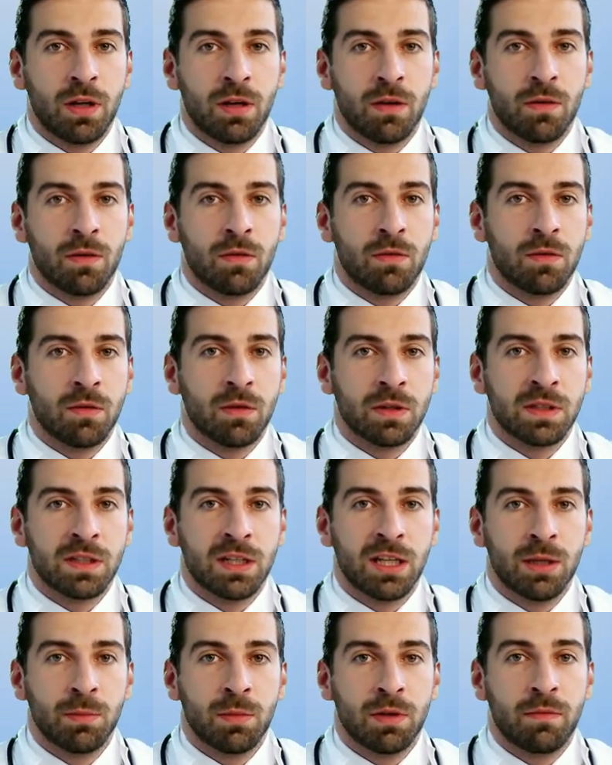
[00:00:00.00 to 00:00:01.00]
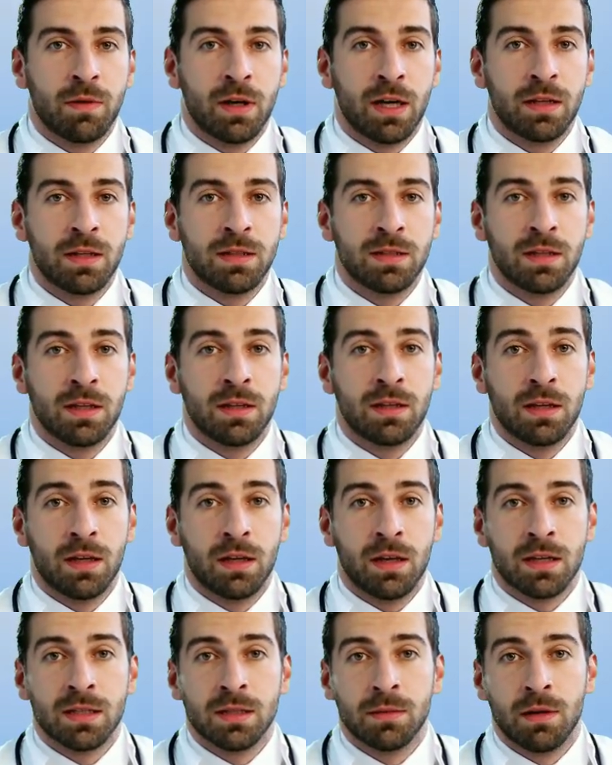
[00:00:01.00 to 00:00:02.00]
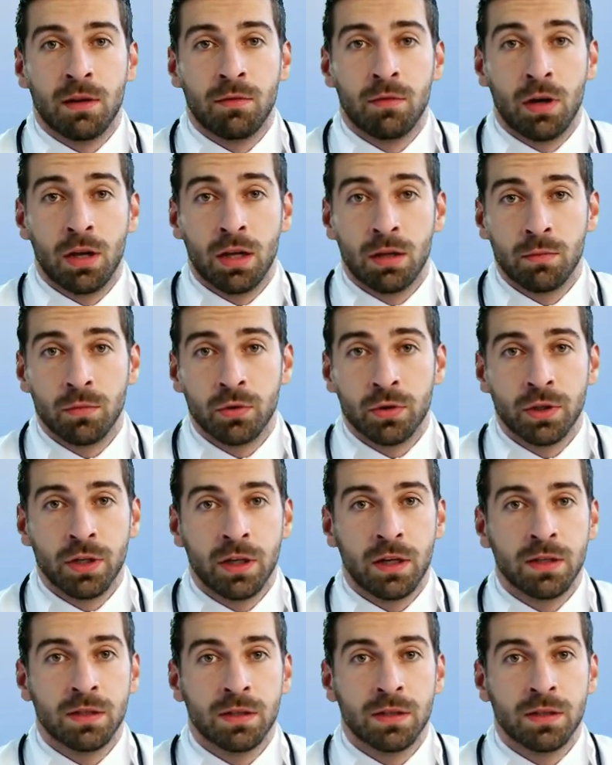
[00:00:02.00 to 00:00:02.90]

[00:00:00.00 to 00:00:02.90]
comes in. Beets are naturally high in